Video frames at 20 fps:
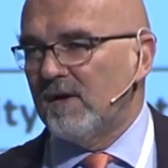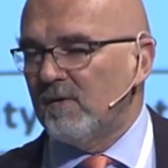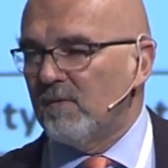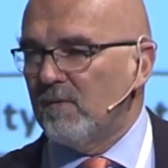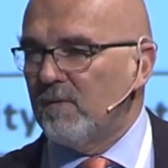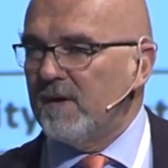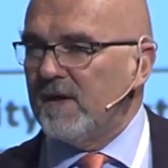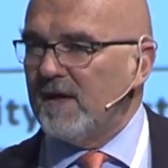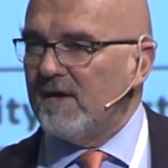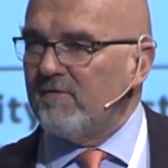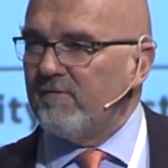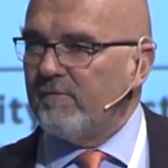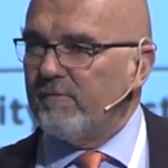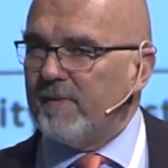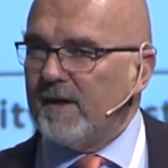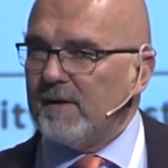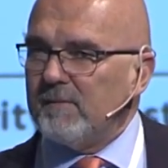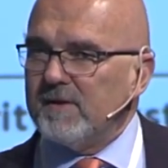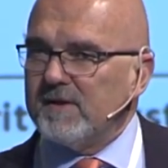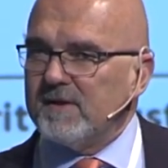We have
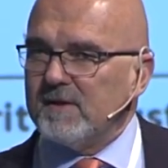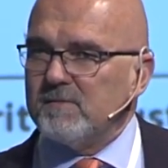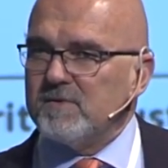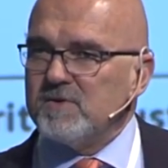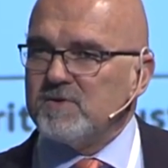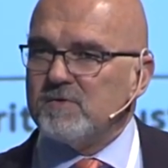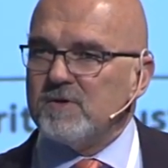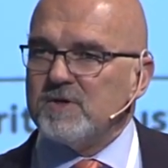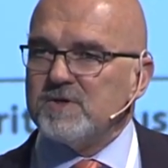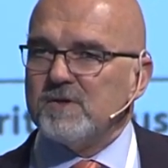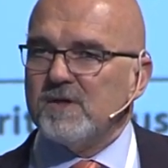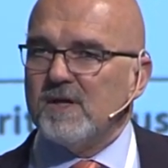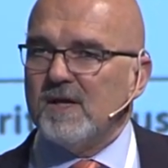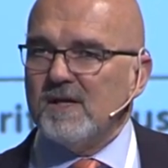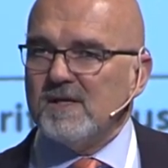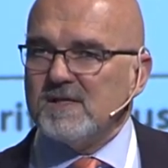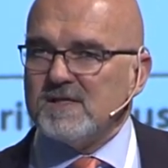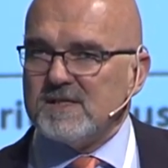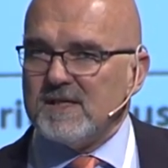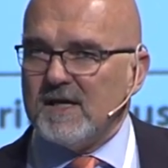public administration
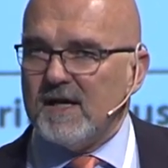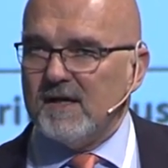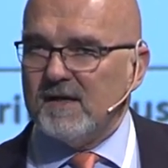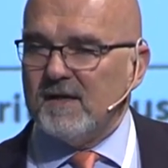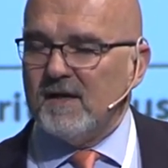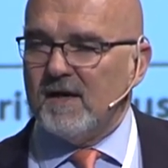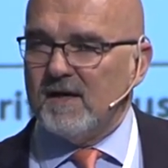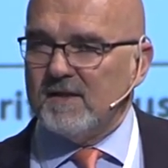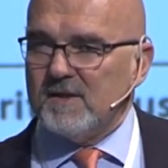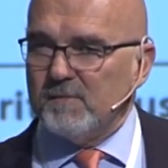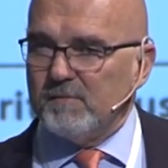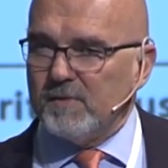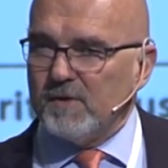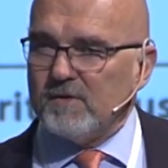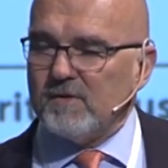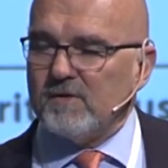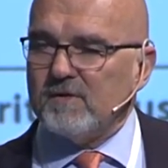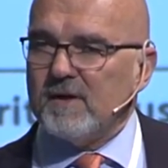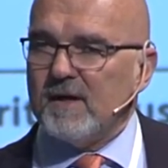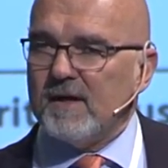inside, at the
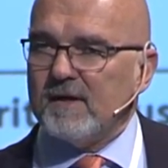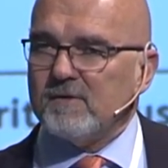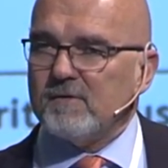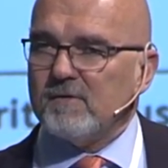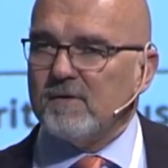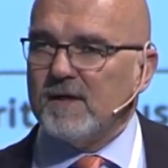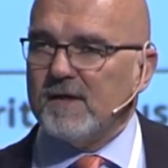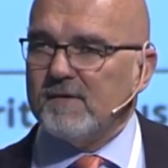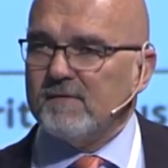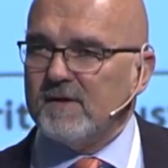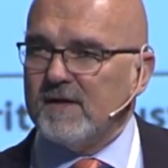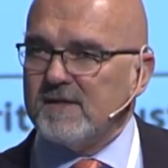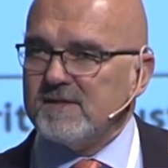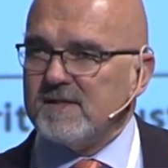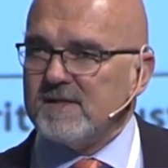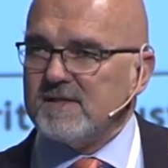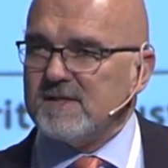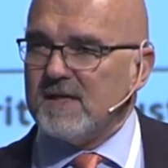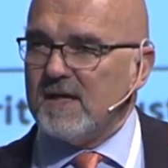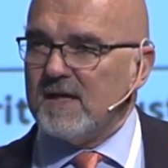board of director level, as
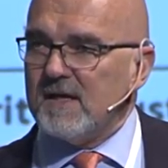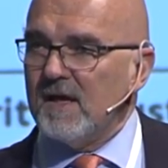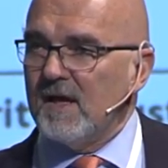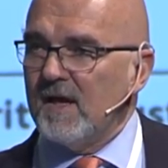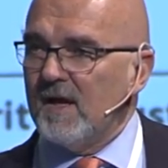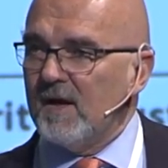I said,